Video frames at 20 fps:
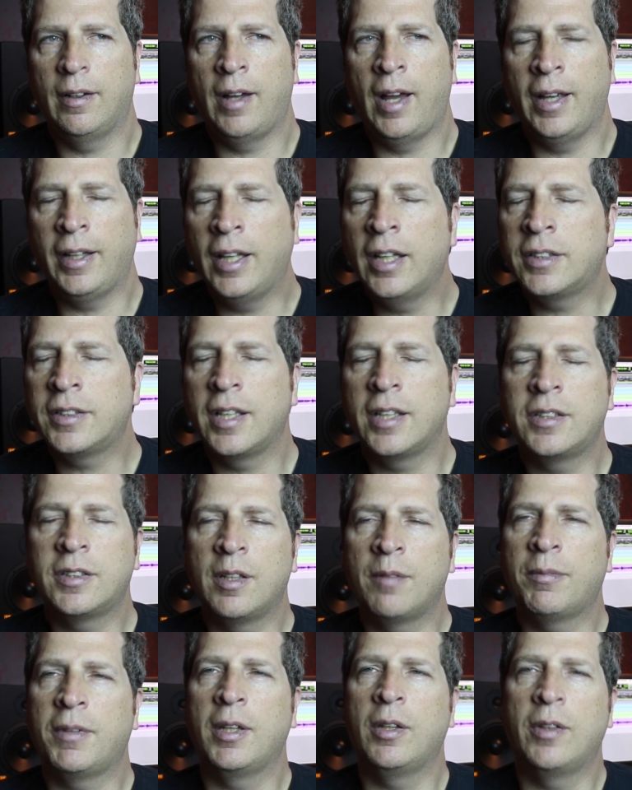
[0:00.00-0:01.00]
I guess that's
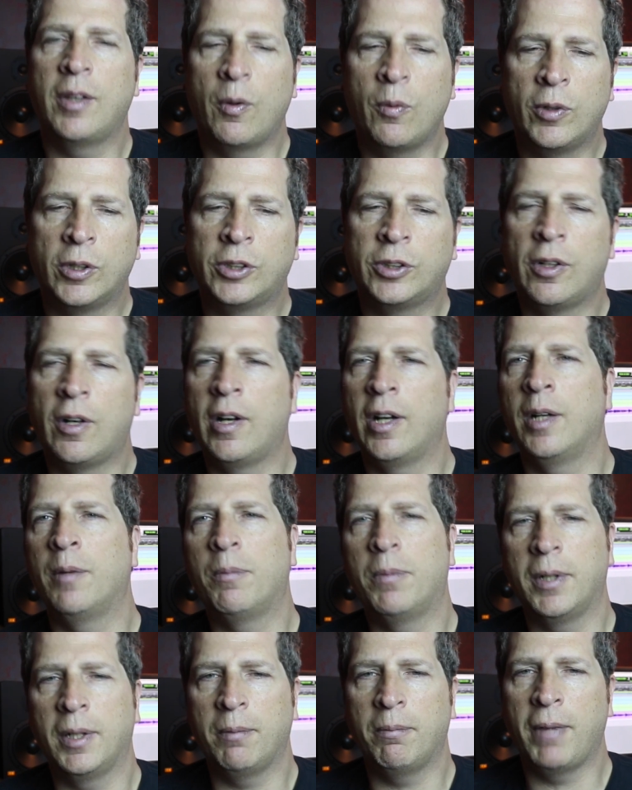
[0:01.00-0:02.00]
something that we're trying to
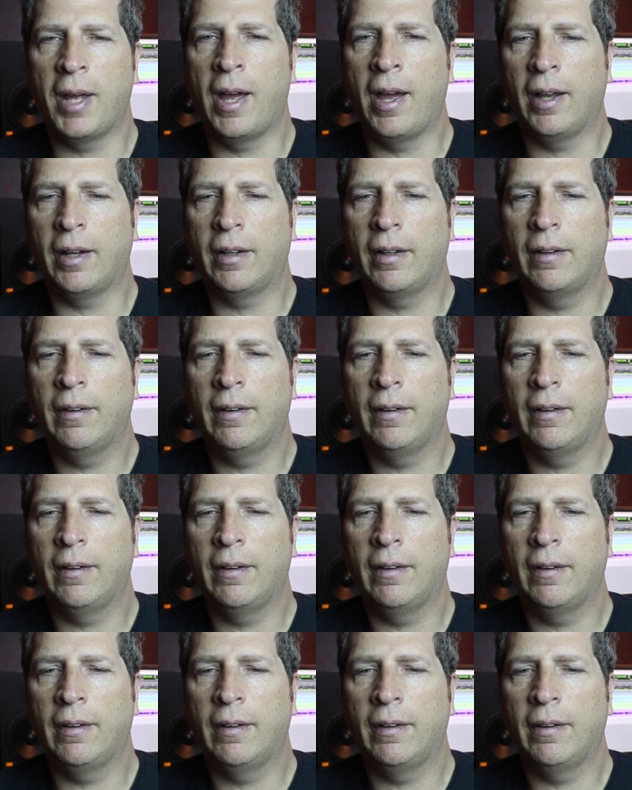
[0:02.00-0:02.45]
bring back.